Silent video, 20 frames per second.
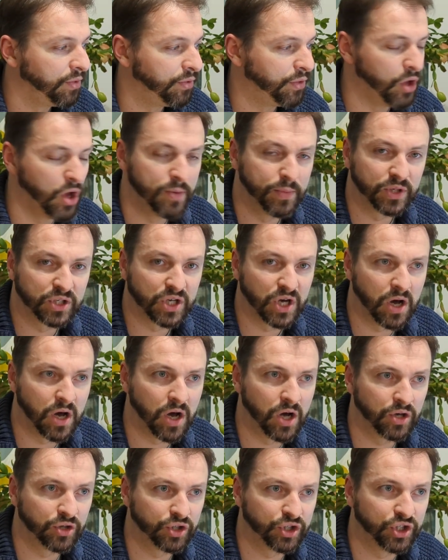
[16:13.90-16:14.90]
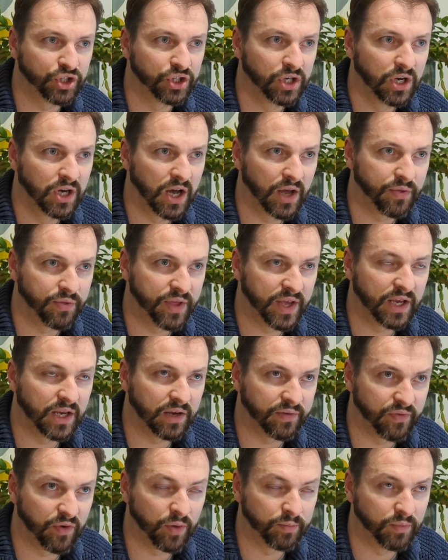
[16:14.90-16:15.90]
Thermitage, I
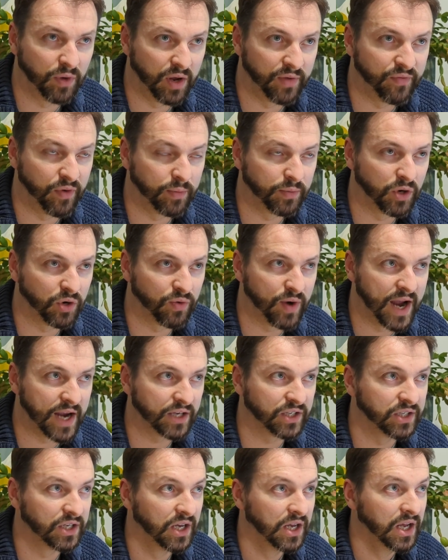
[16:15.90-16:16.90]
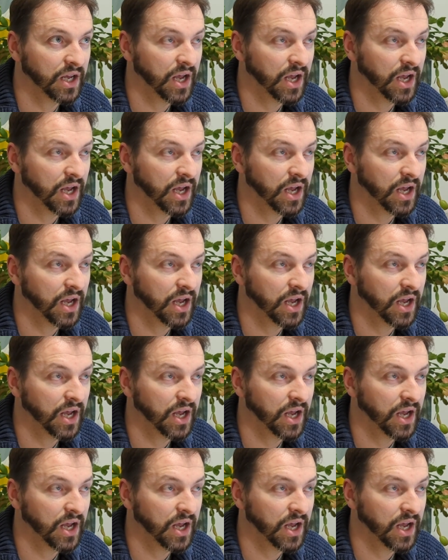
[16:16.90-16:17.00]
think, if I'm correct,